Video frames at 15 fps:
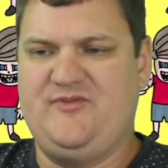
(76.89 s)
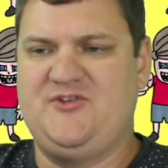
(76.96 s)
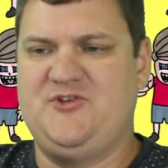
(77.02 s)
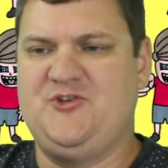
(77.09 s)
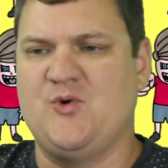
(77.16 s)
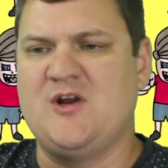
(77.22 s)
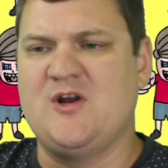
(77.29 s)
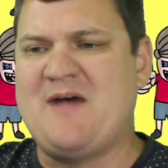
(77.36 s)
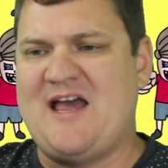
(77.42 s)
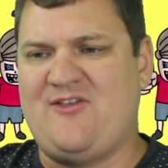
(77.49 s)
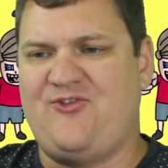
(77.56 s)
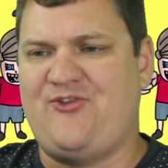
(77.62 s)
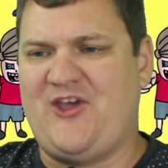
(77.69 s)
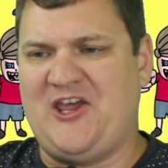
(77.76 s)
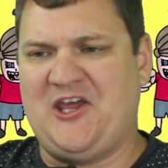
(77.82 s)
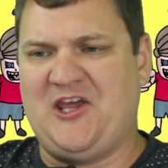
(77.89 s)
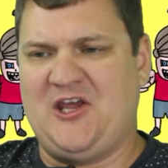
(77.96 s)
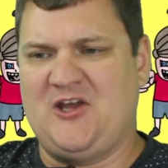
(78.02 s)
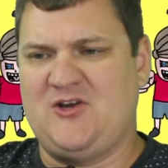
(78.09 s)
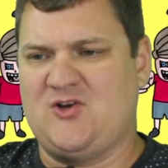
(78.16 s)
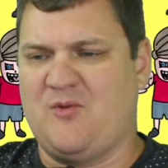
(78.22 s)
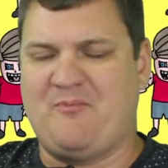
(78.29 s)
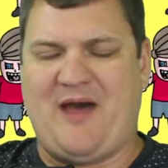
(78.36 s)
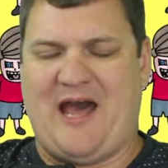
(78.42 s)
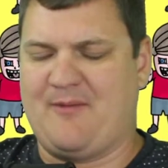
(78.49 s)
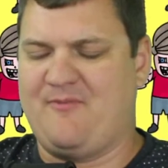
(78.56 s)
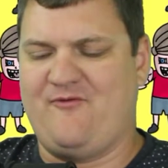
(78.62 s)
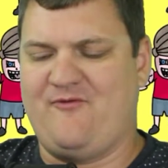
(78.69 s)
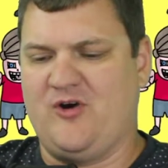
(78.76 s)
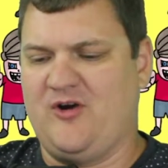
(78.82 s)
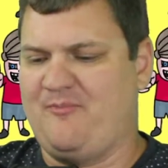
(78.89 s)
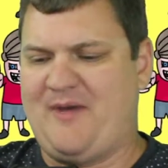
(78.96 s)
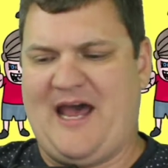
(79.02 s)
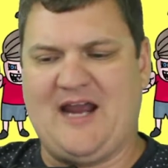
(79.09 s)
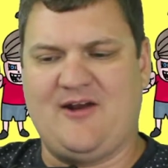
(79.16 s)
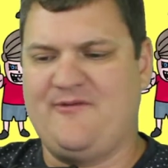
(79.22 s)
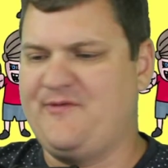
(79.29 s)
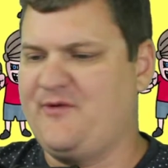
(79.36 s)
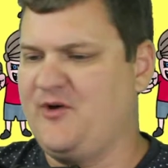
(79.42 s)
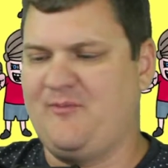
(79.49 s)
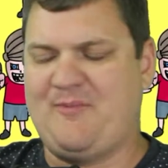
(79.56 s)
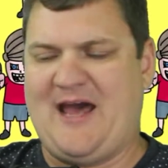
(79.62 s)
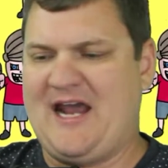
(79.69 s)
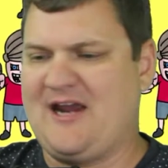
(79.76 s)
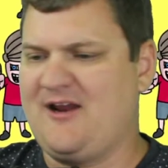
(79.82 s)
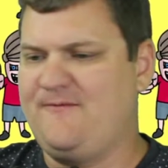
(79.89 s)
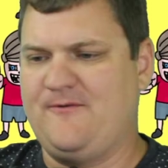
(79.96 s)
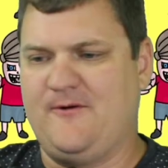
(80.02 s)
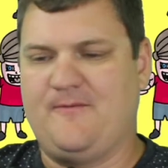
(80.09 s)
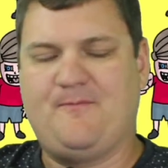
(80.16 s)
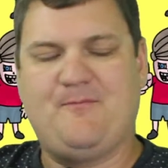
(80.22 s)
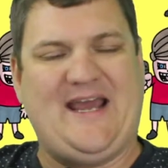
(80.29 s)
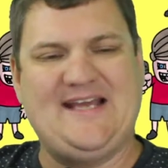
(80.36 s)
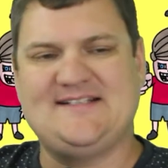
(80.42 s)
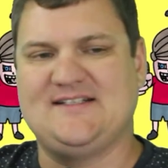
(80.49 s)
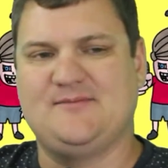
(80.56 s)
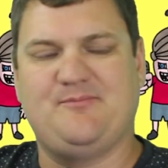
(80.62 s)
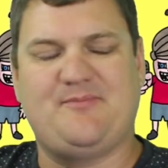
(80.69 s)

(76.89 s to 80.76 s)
doing my thing, back and forth, pacing.